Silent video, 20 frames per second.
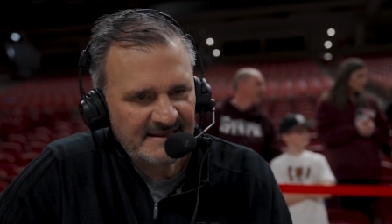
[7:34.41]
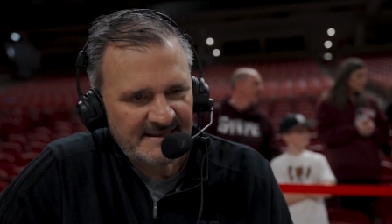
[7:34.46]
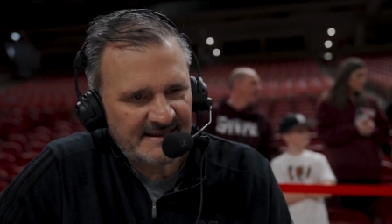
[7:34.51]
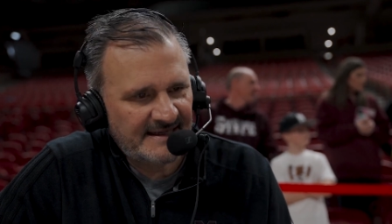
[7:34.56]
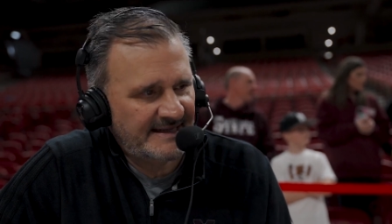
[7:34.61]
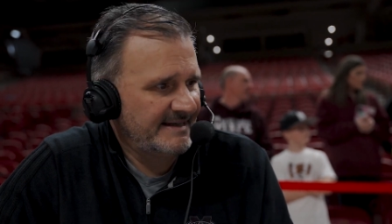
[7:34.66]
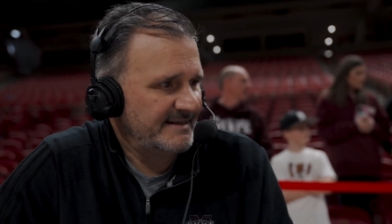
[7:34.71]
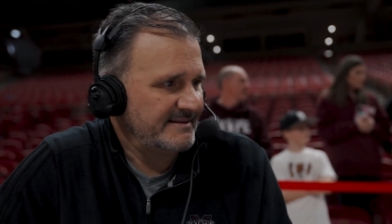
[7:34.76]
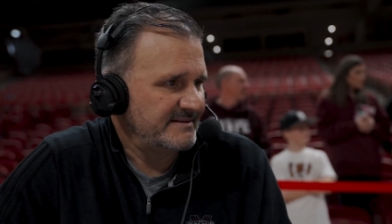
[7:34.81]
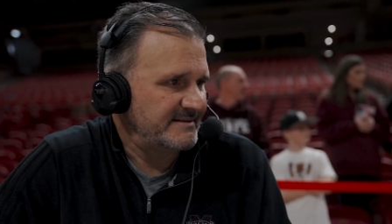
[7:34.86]

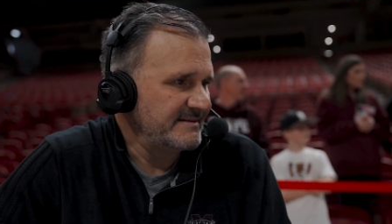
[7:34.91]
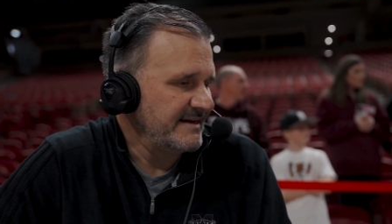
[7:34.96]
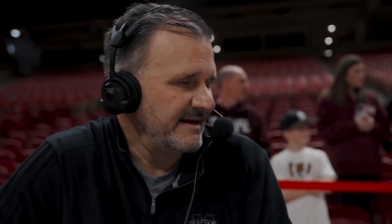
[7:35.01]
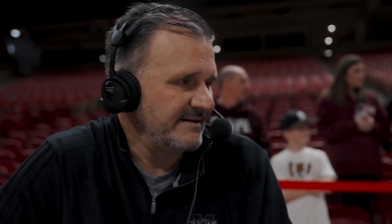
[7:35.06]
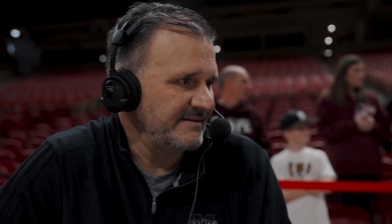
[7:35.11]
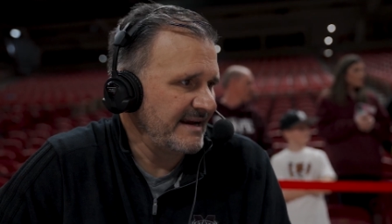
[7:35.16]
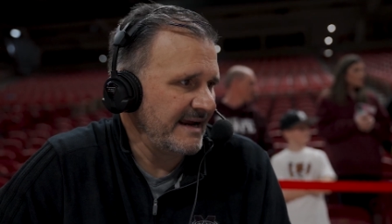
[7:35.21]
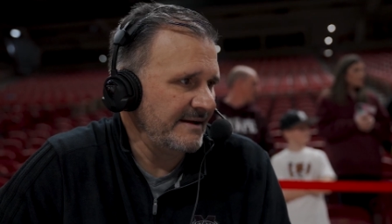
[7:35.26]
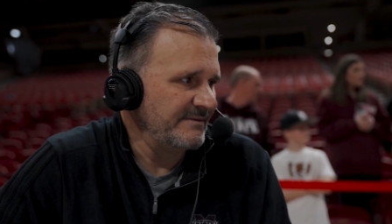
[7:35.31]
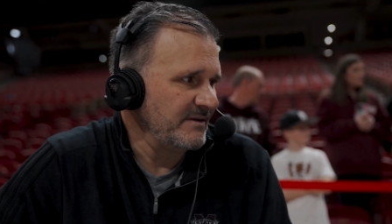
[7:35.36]
It is
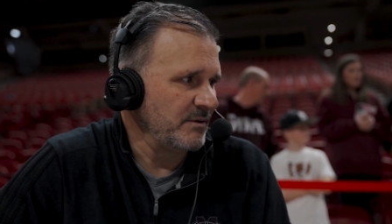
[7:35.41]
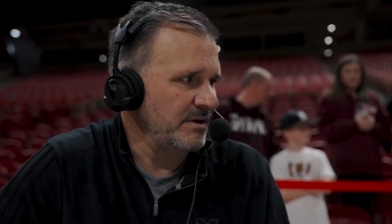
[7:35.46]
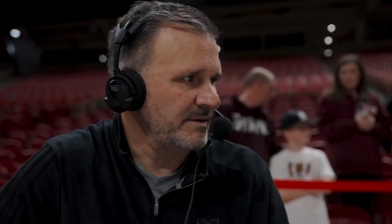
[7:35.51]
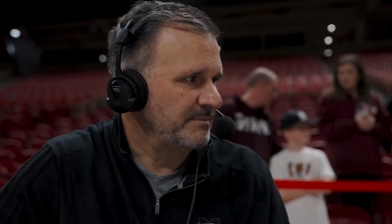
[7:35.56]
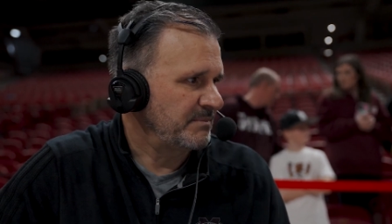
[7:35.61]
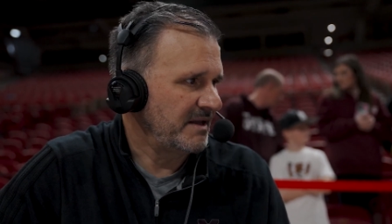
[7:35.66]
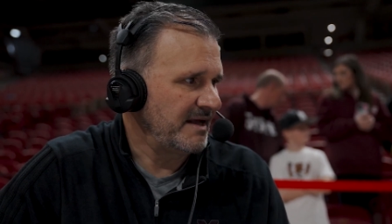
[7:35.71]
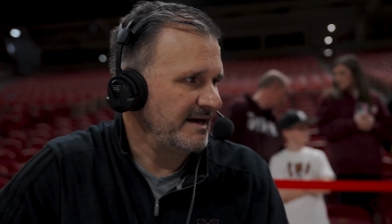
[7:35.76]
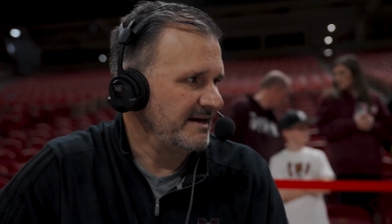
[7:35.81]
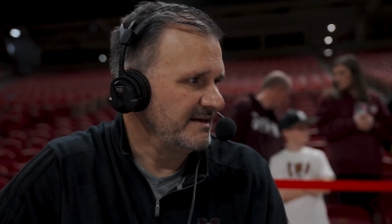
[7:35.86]
every game that we
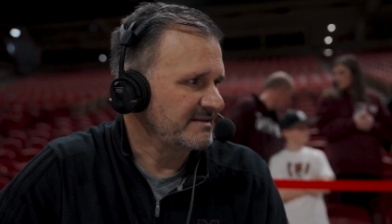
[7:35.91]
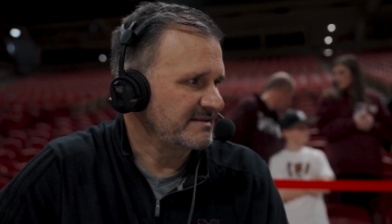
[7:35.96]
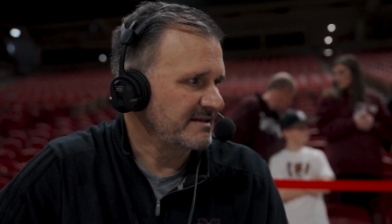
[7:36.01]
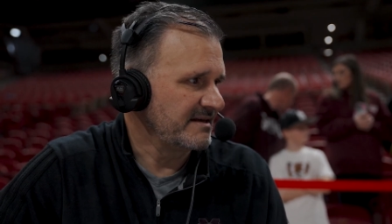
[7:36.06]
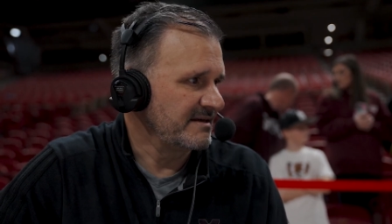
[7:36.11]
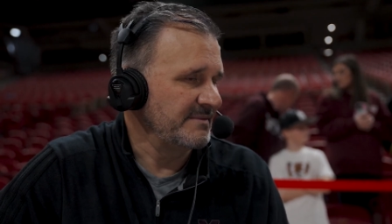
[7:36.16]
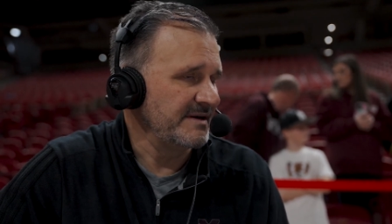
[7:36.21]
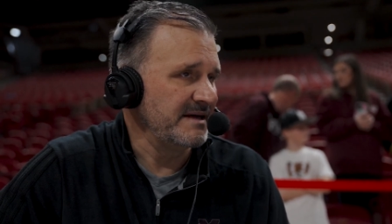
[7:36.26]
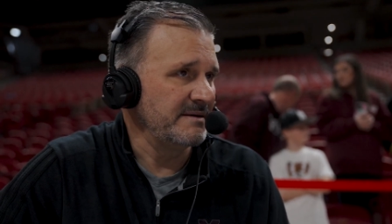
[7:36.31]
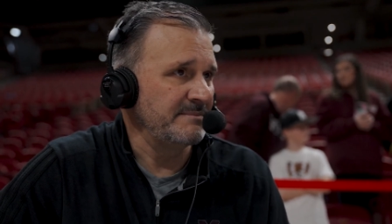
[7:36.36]
play is
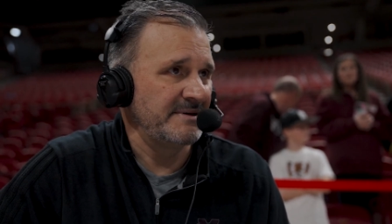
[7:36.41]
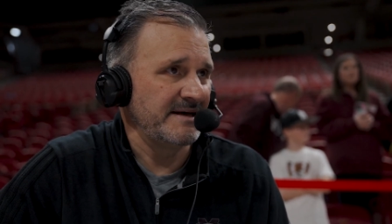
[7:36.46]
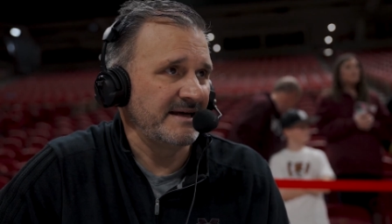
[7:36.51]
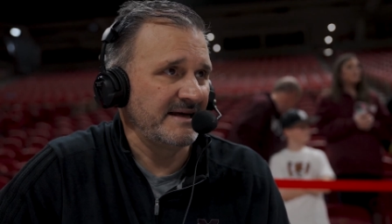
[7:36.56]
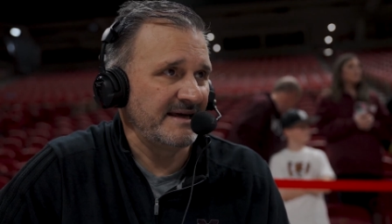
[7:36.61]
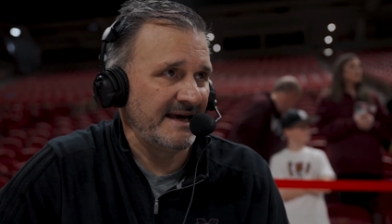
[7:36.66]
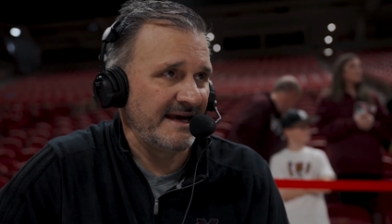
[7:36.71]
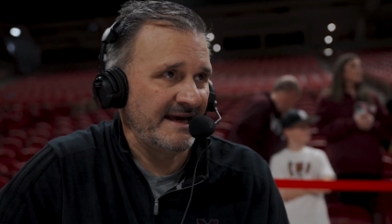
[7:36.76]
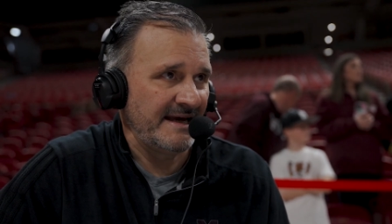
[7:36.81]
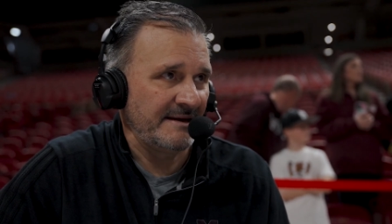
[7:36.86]
going to be a
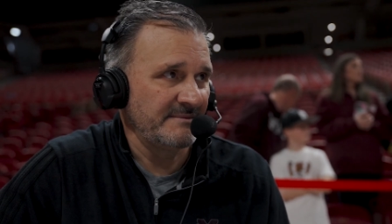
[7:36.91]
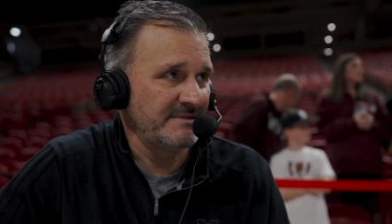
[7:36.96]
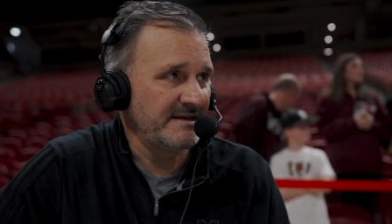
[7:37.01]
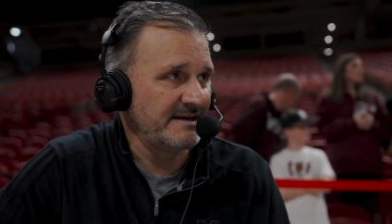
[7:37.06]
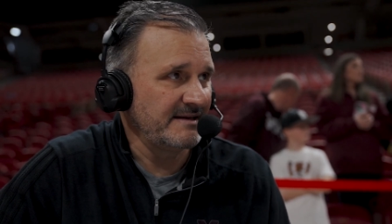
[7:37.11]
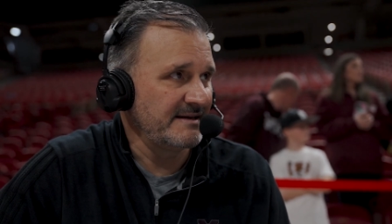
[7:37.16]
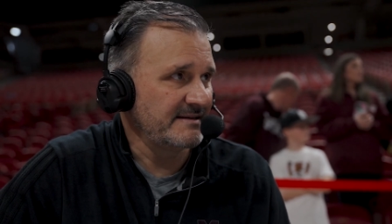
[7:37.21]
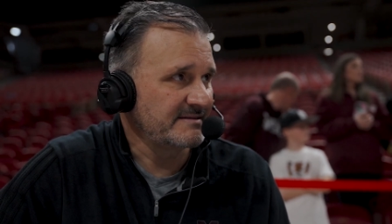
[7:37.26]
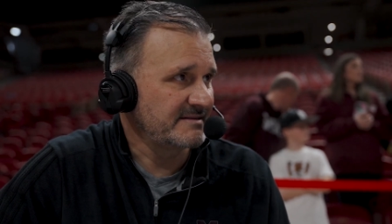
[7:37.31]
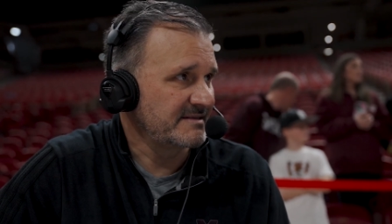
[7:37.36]
big game.
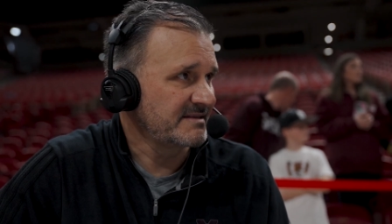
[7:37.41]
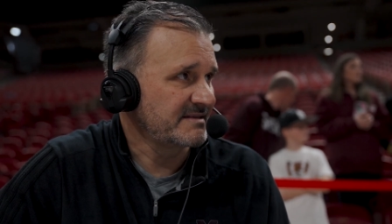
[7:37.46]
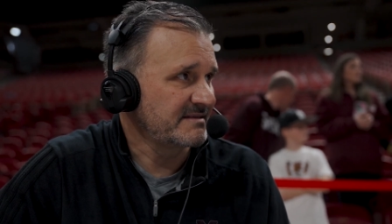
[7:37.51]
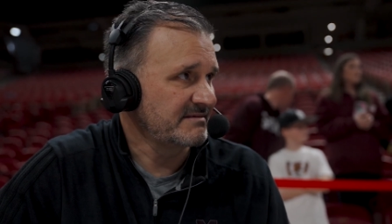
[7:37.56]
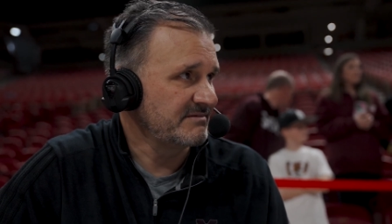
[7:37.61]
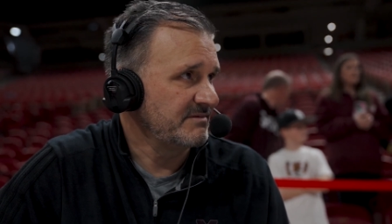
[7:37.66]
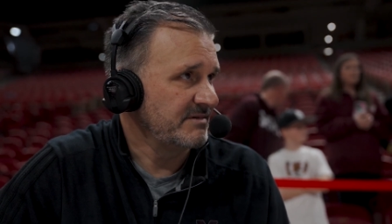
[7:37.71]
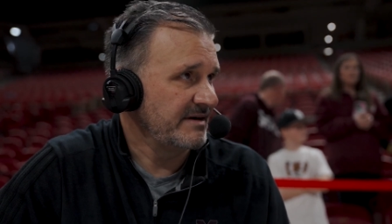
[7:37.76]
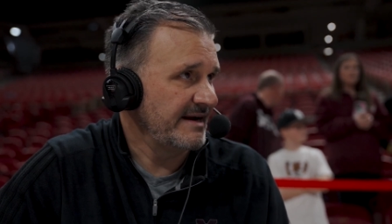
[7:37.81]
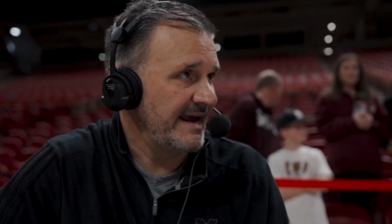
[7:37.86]
It's
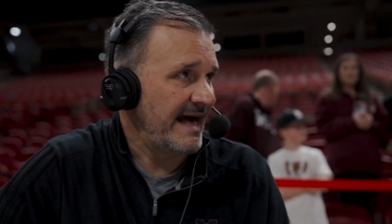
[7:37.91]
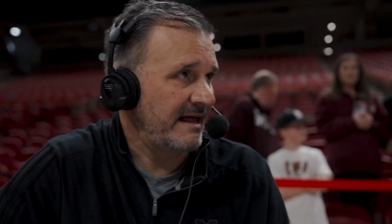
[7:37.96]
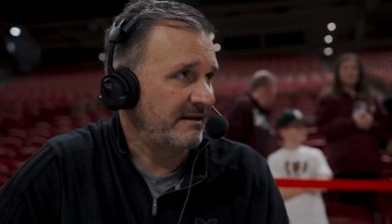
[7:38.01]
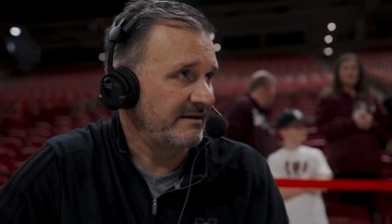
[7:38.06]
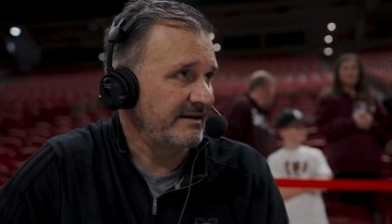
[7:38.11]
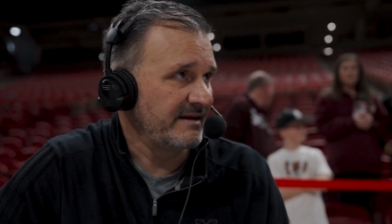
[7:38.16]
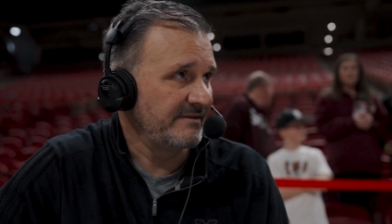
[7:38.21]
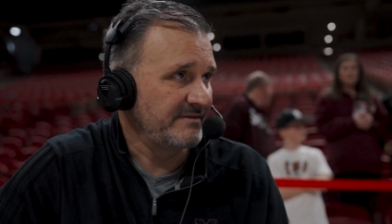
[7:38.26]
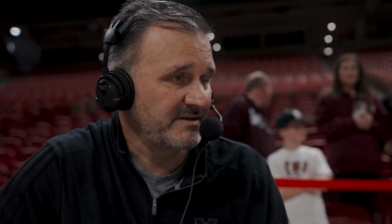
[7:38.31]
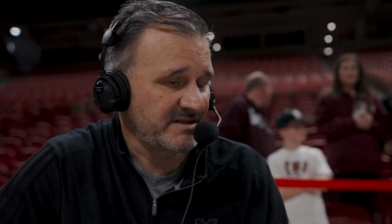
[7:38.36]
just
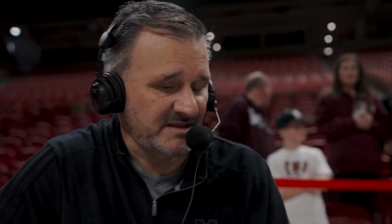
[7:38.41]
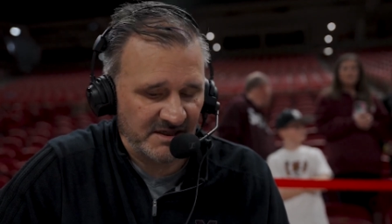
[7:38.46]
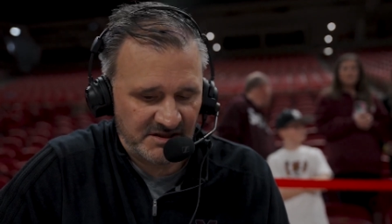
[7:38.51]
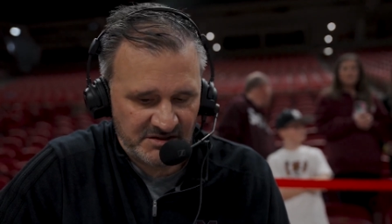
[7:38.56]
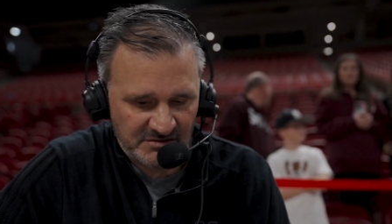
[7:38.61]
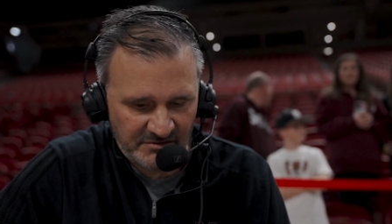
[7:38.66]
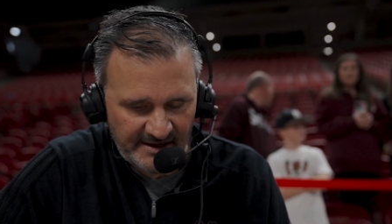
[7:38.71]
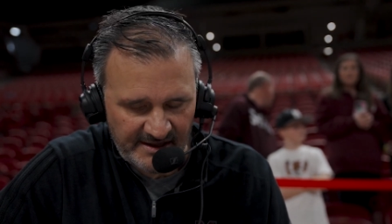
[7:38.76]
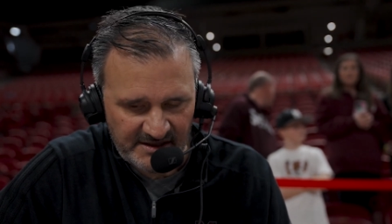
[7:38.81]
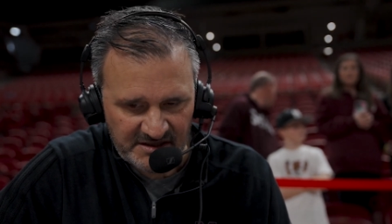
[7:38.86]
reality of the
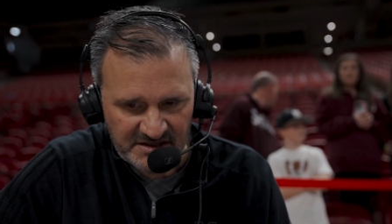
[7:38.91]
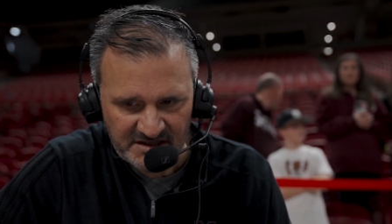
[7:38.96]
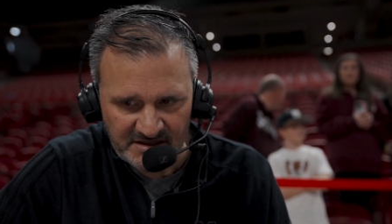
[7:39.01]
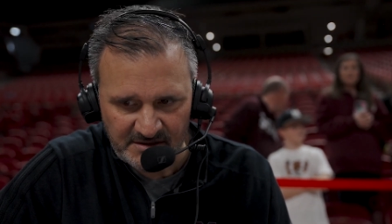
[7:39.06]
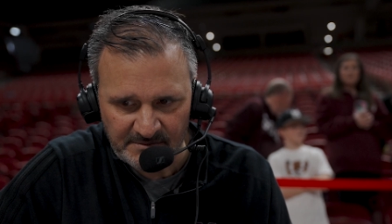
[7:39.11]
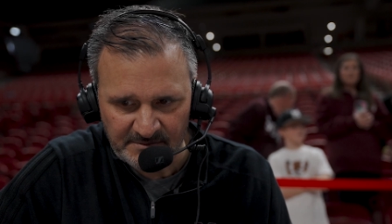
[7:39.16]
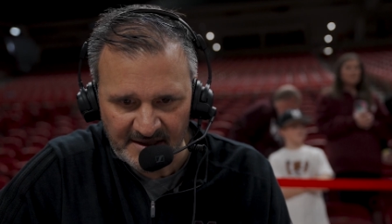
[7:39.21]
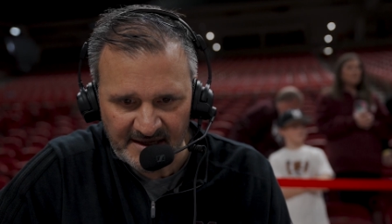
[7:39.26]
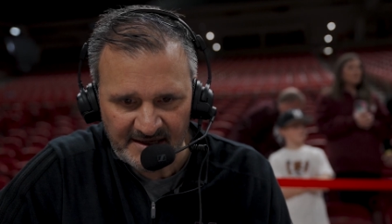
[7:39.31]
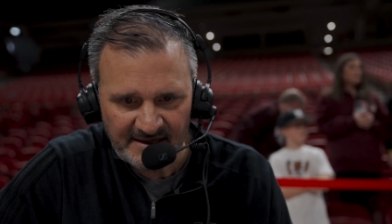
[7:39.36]

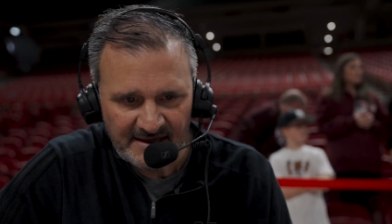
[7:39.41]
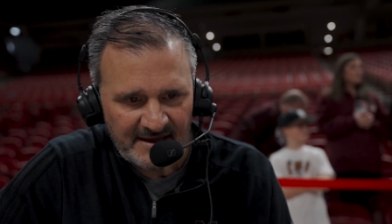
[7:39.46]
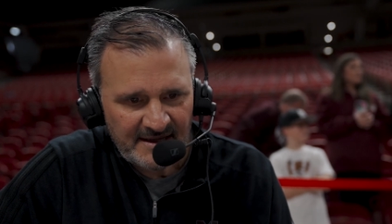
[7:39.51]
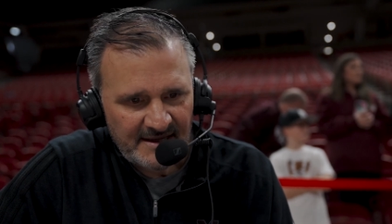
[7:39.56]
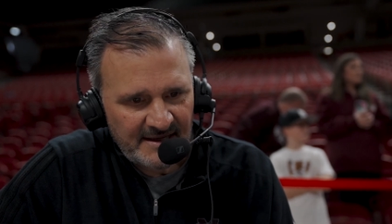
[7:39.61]
situation. But